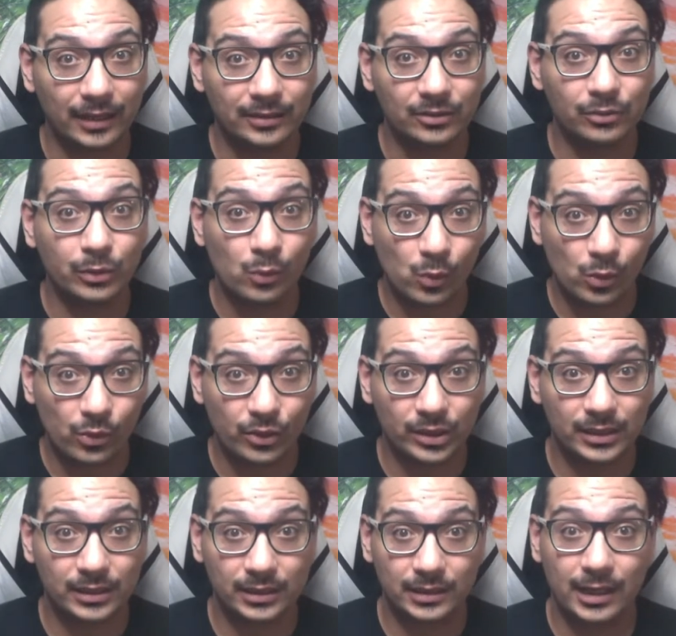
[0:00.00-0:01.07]
the
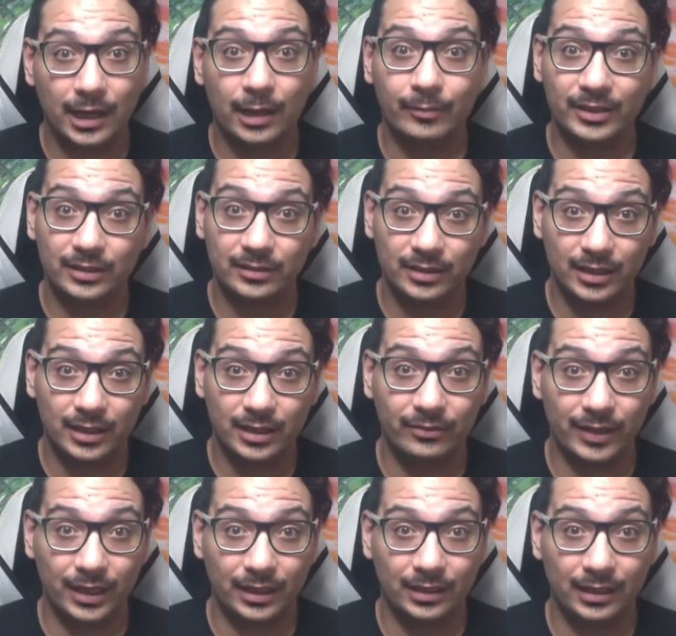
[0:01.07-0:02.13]
rewards that I'm
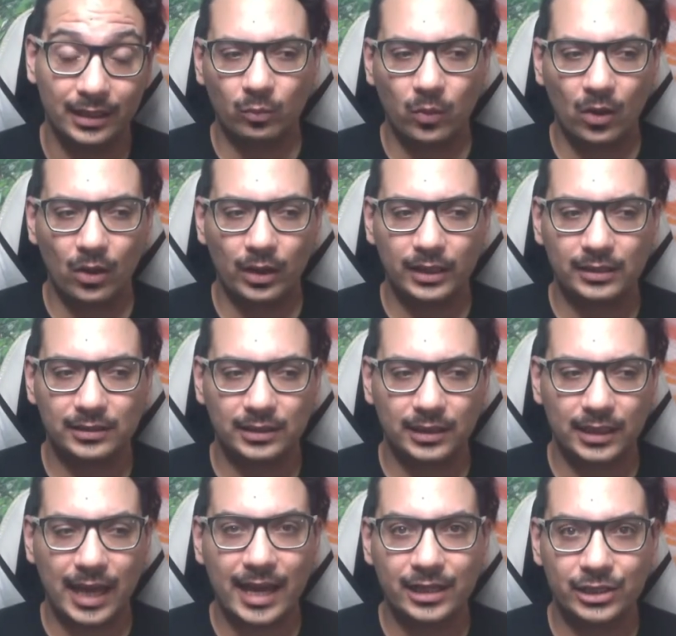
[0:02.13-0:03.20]
deserving? What is
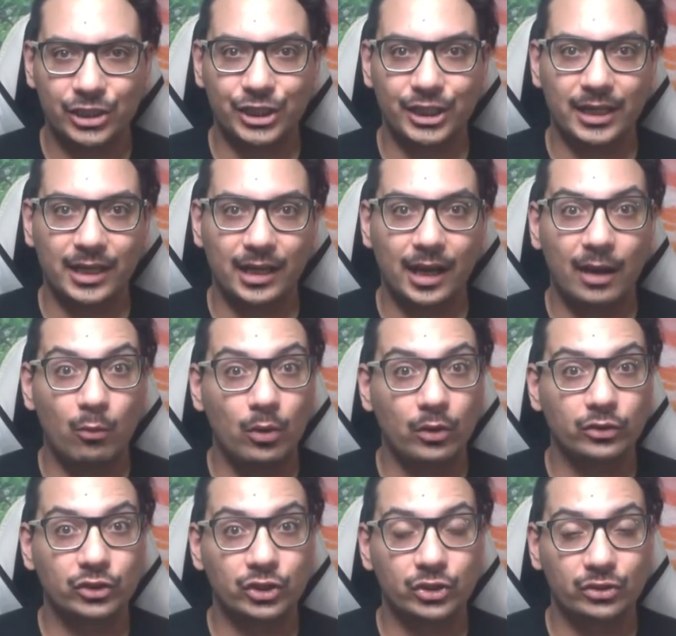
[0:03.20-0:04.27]
the energy that I
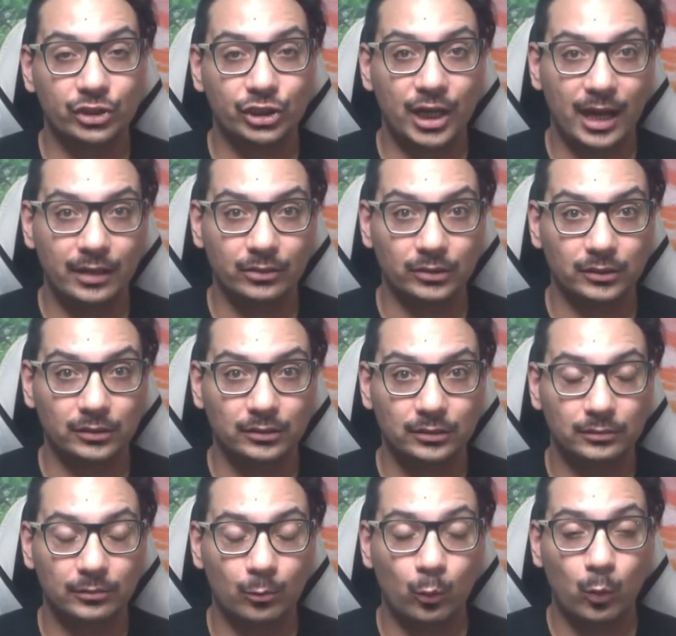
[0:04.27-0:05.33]
want to channel
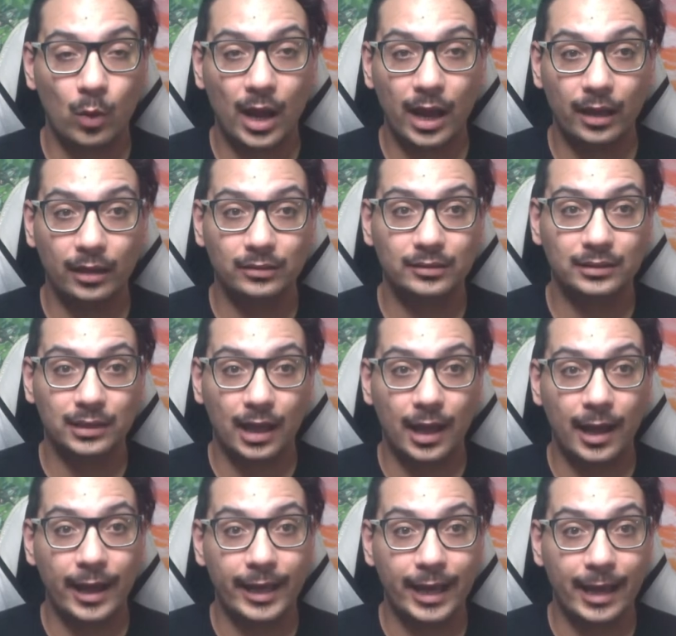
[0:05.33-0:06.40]
whilst
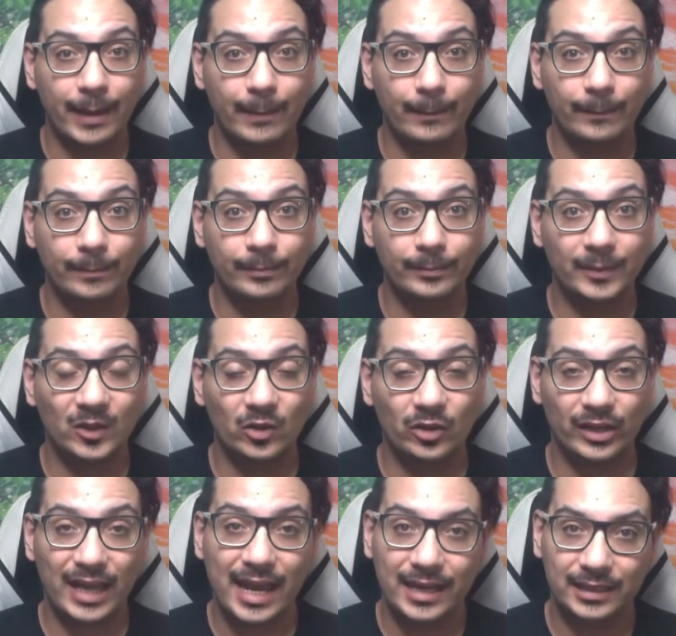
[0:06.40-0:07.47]
I am
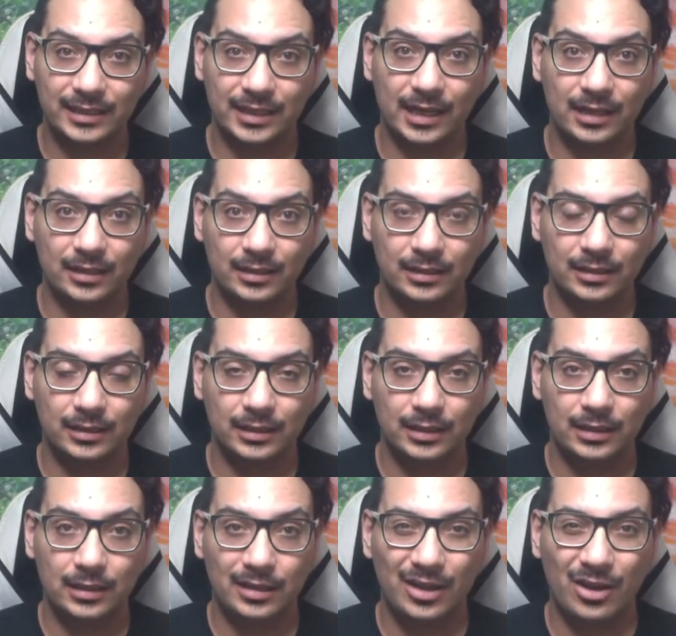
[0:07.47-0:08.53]
creating?
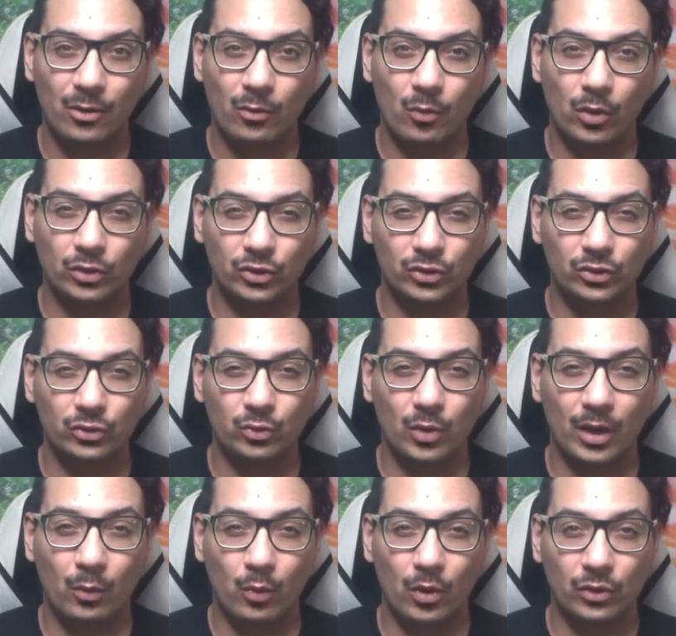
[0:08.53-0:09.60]
What do
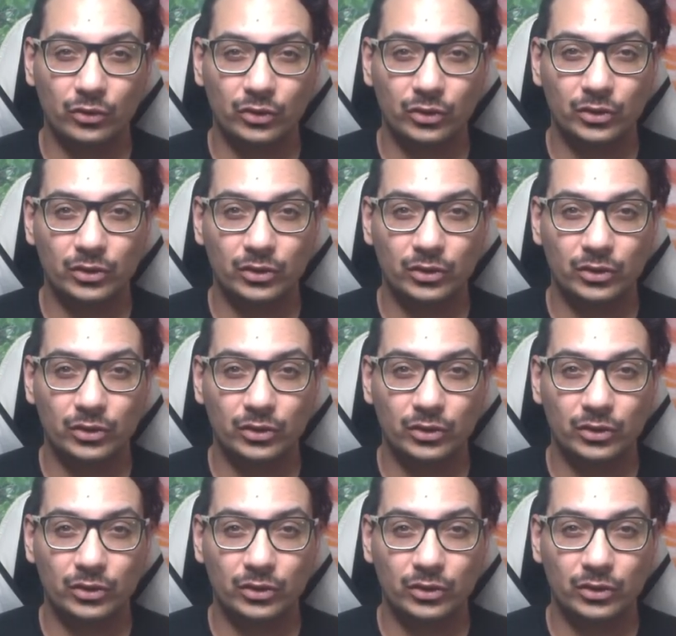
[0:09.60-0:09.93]
I want